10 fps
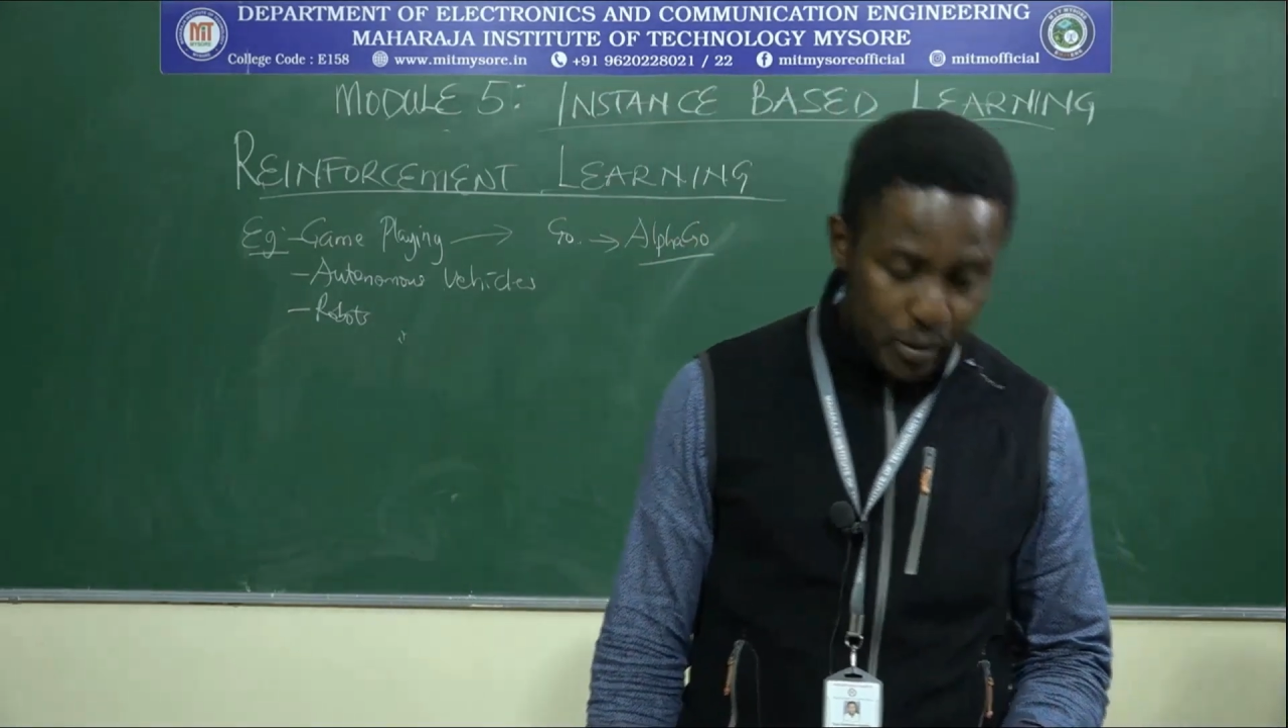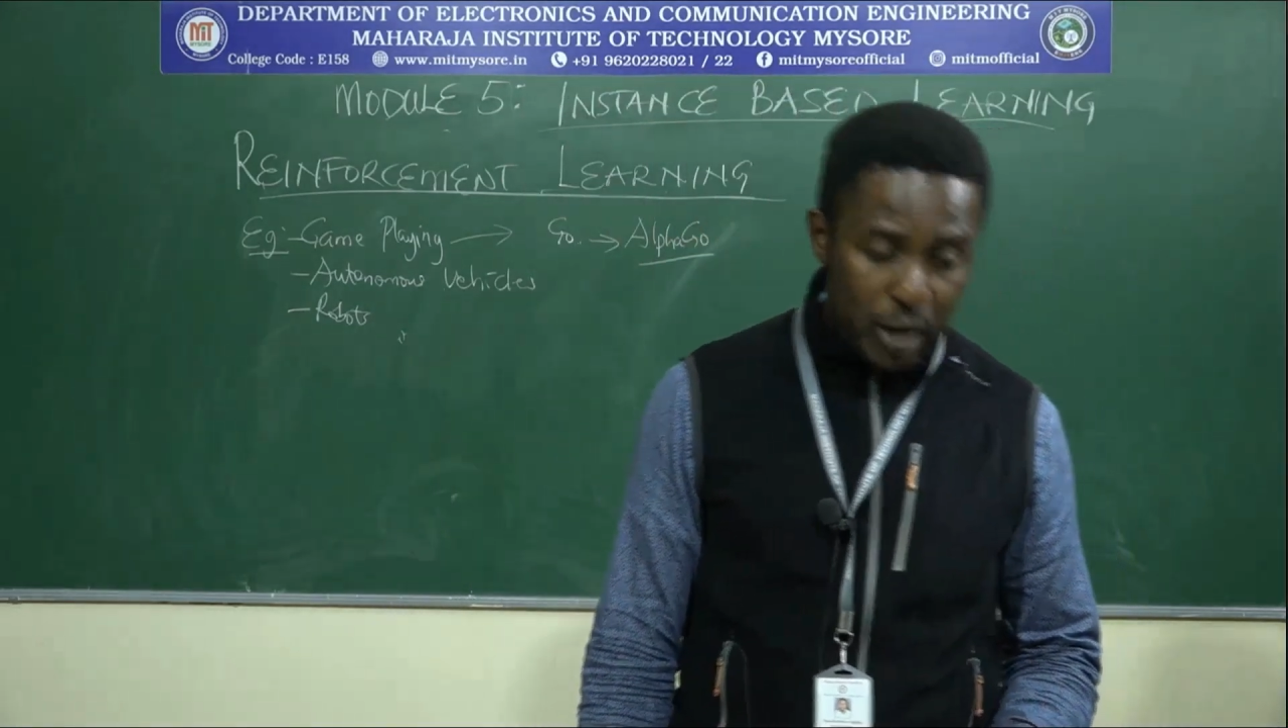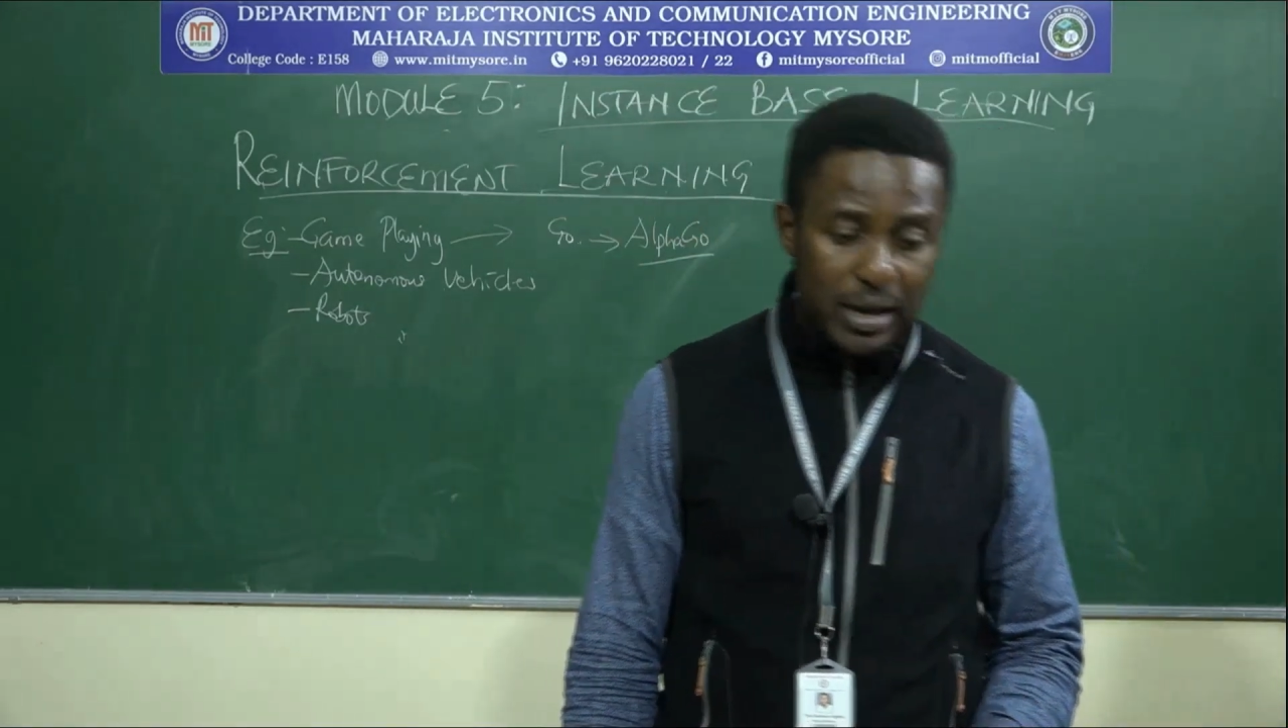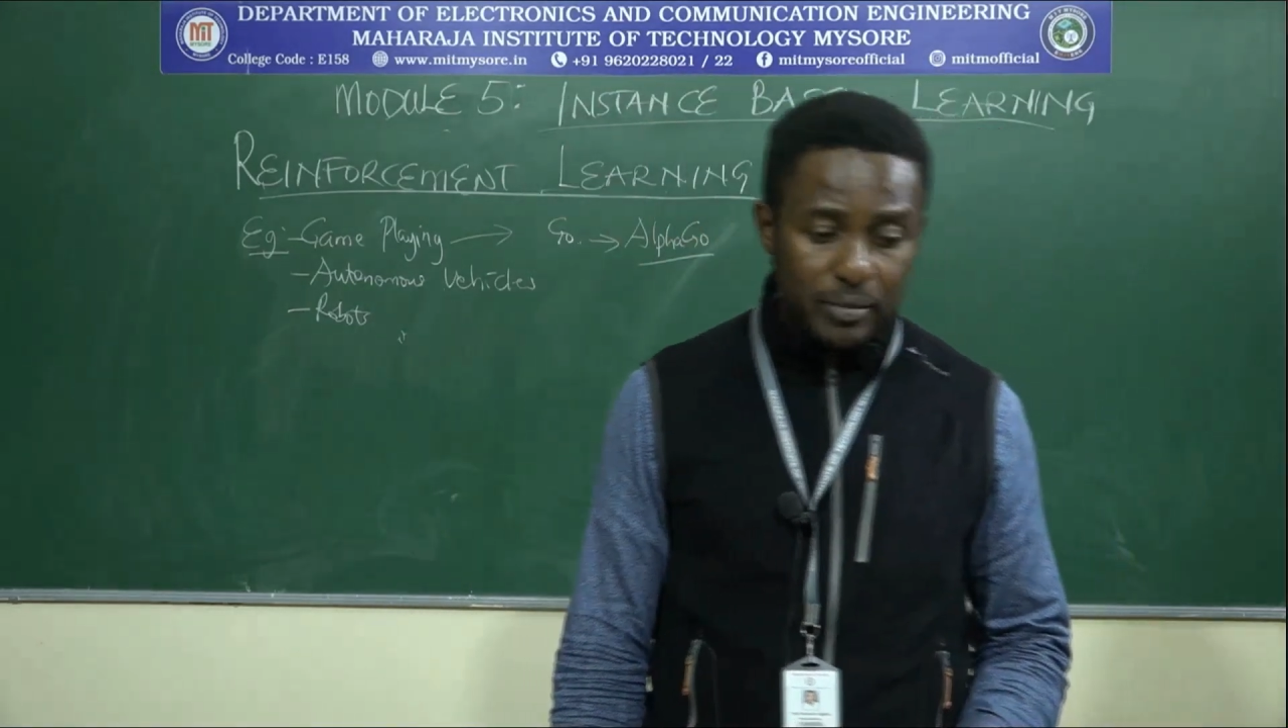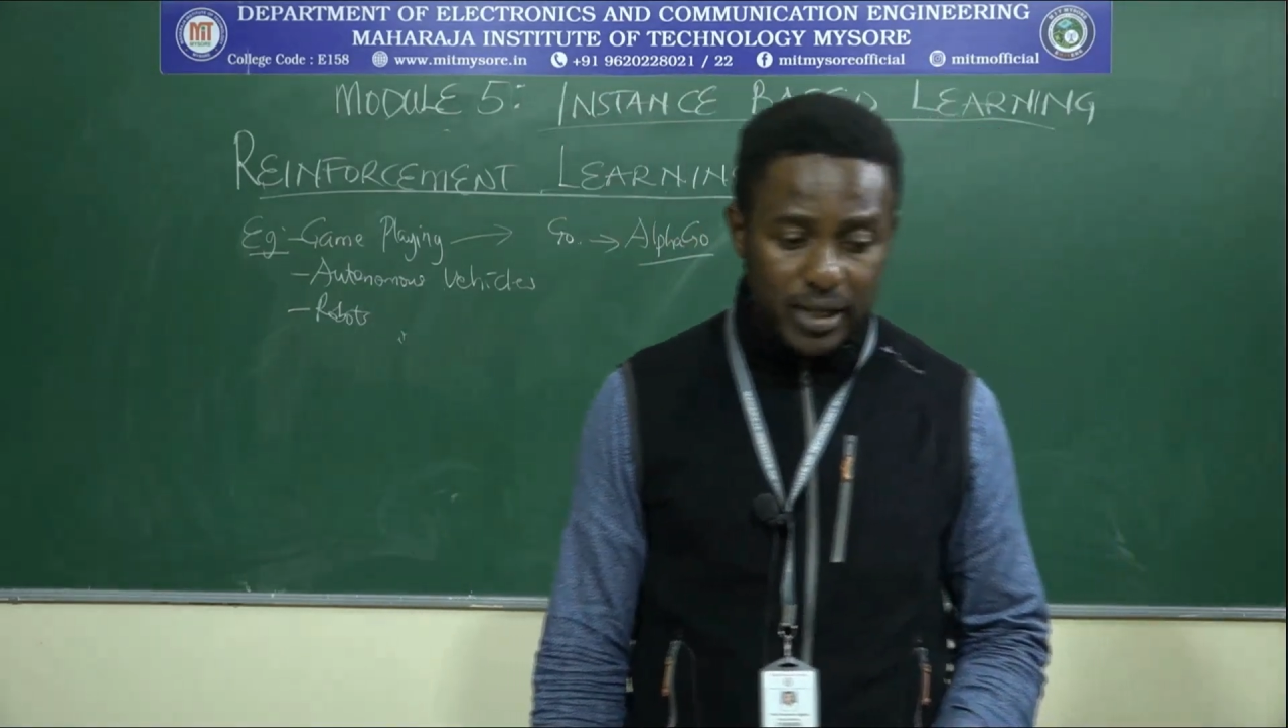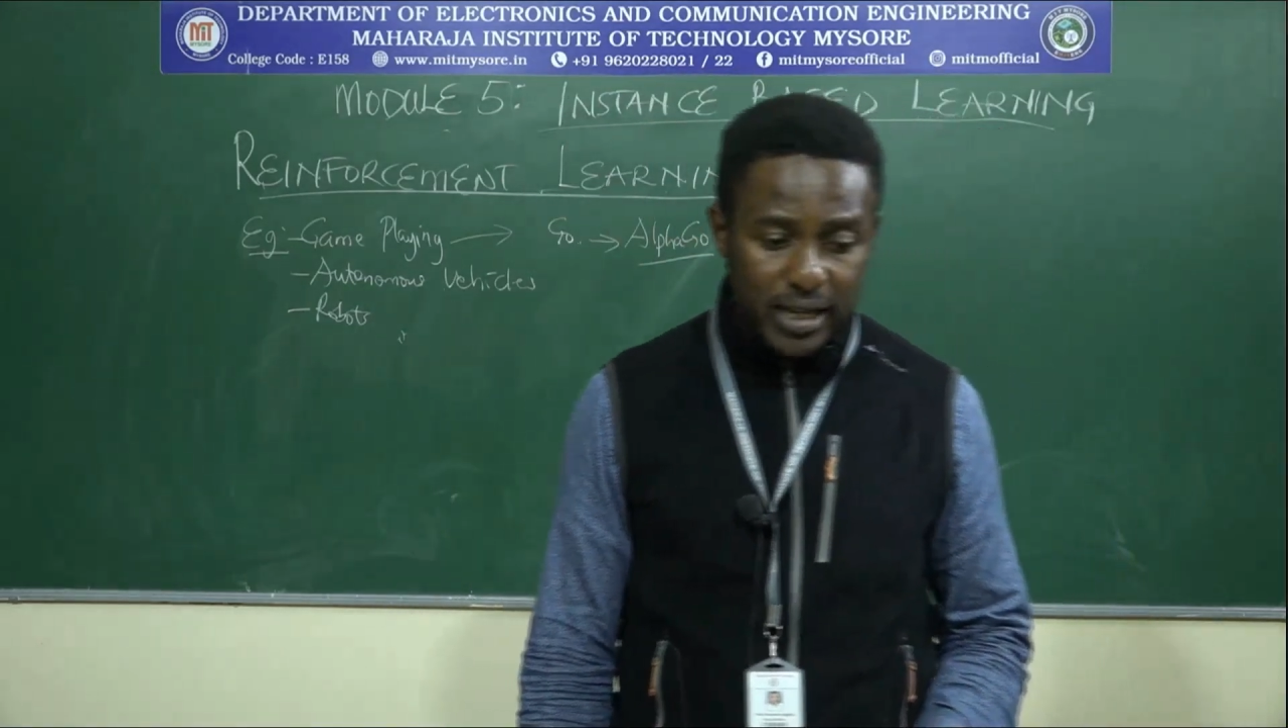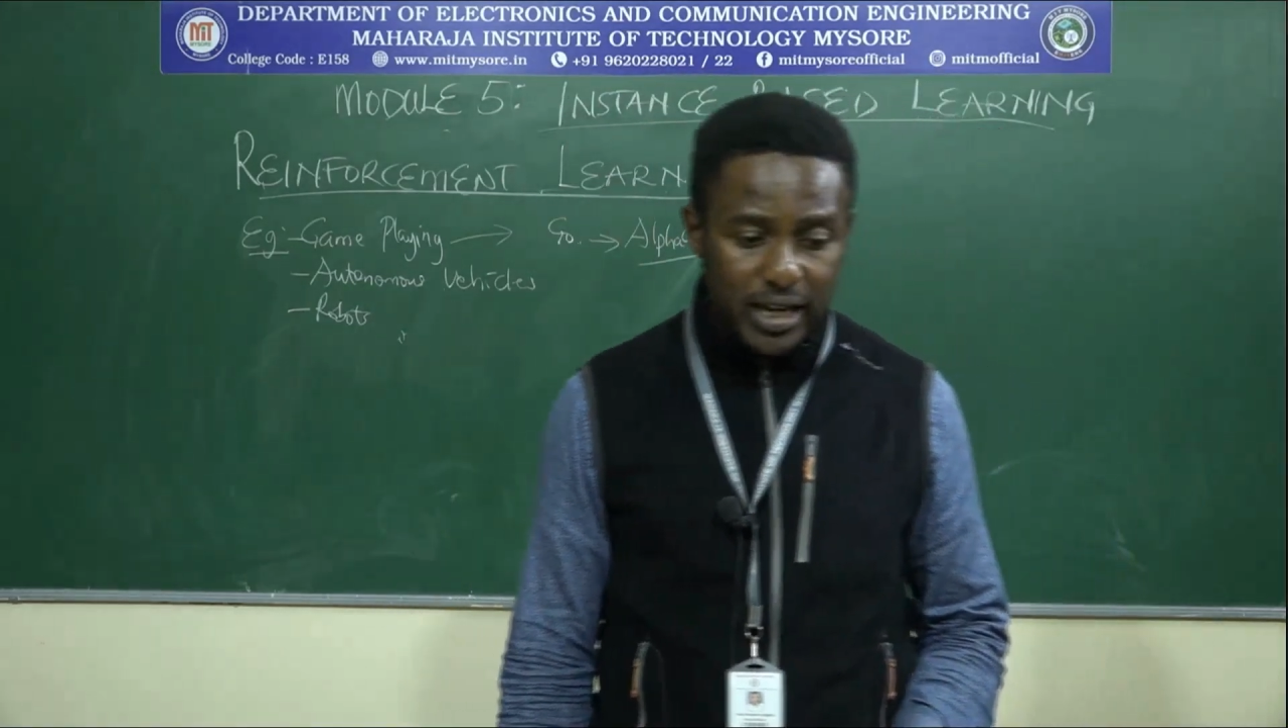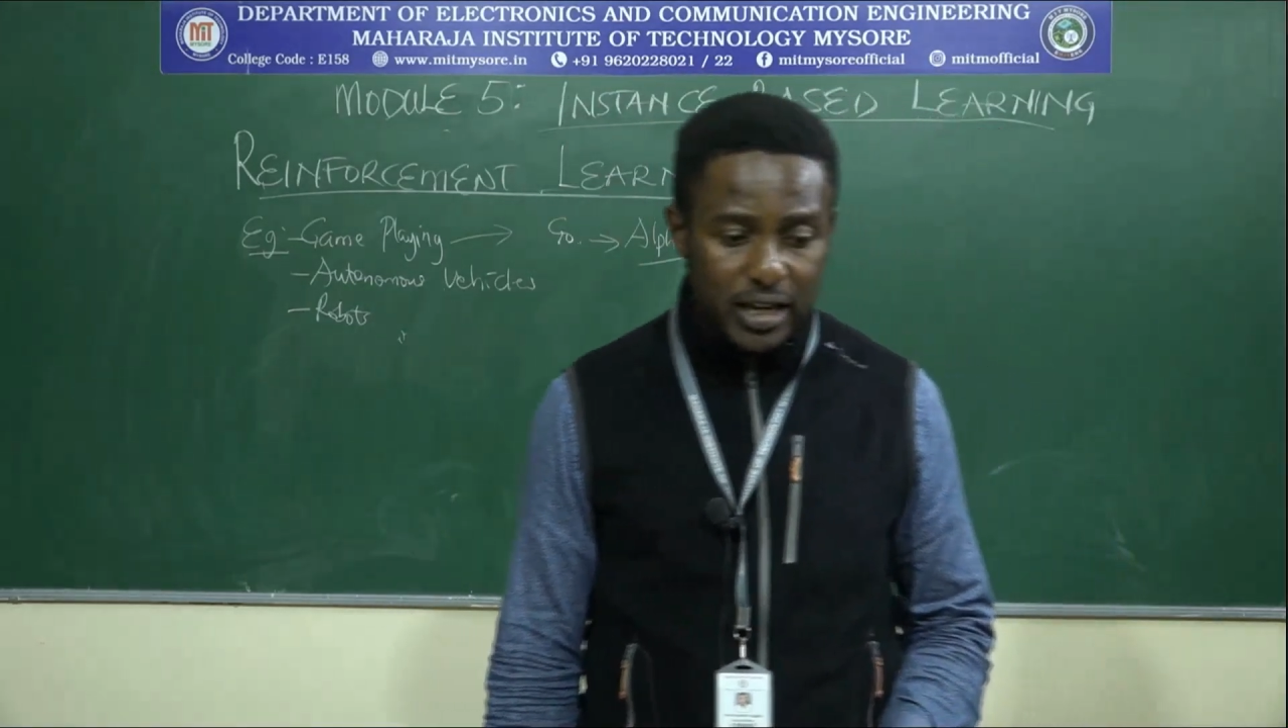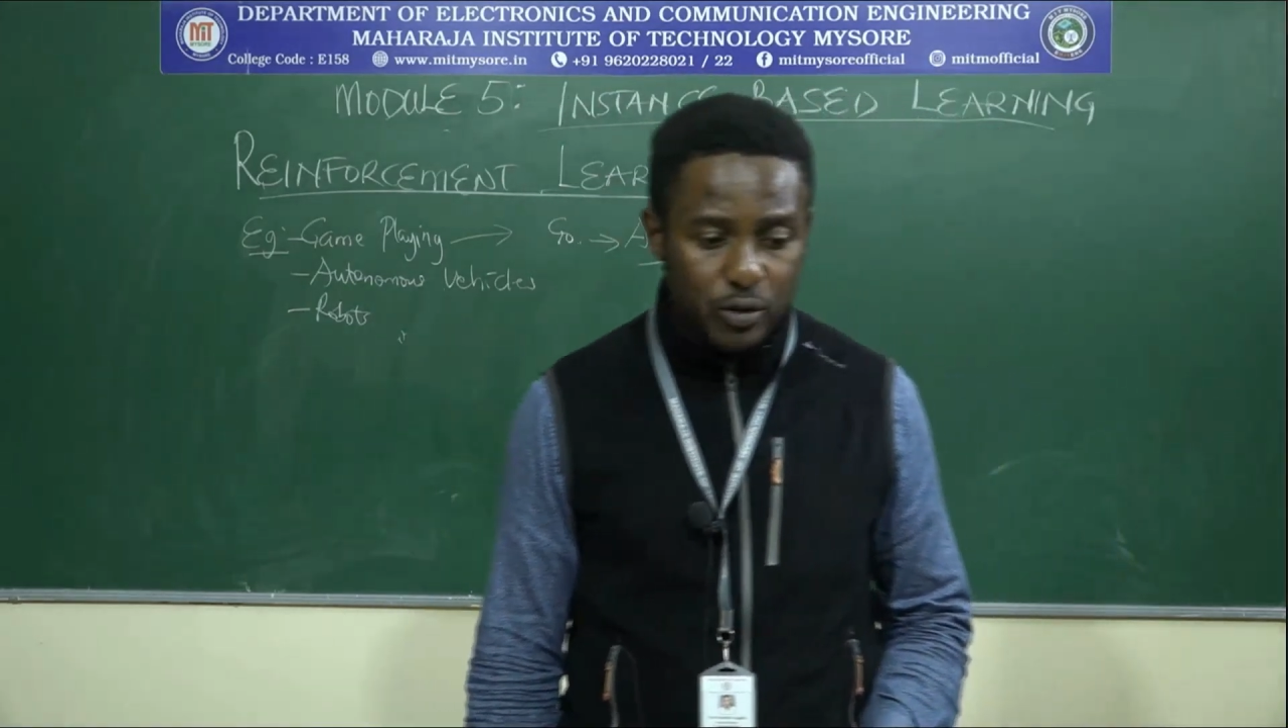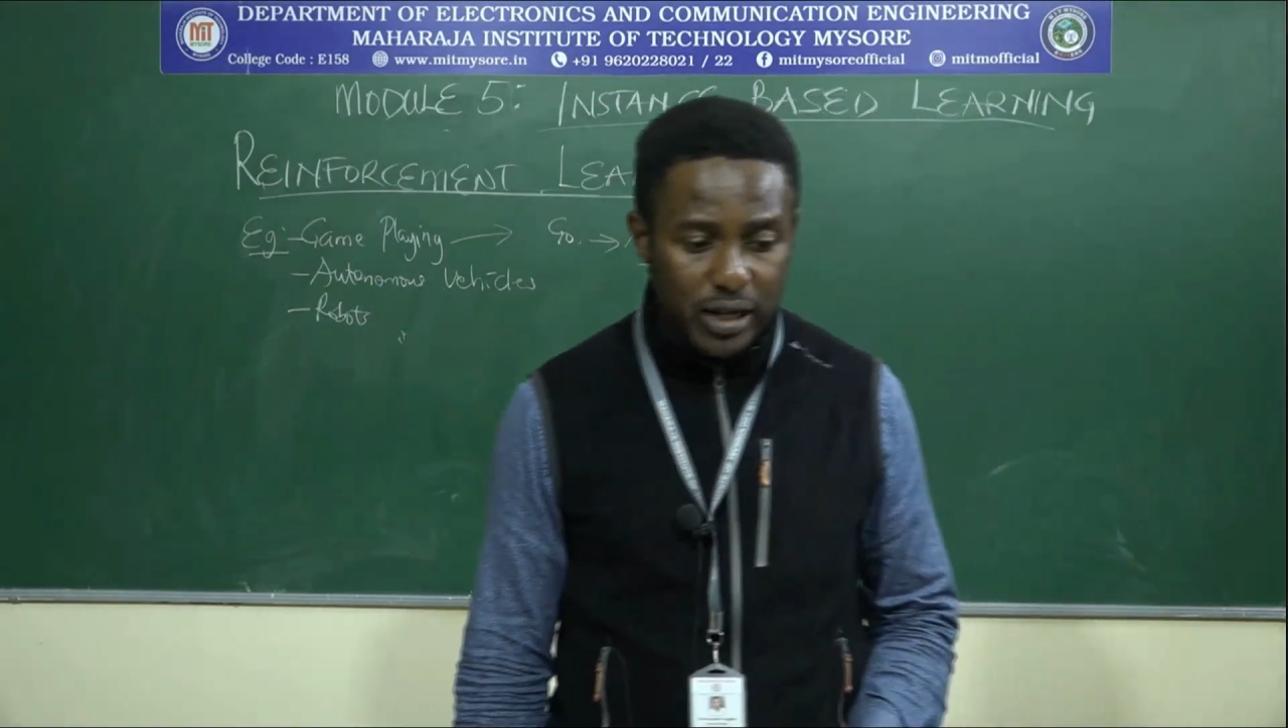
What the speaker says: problem here,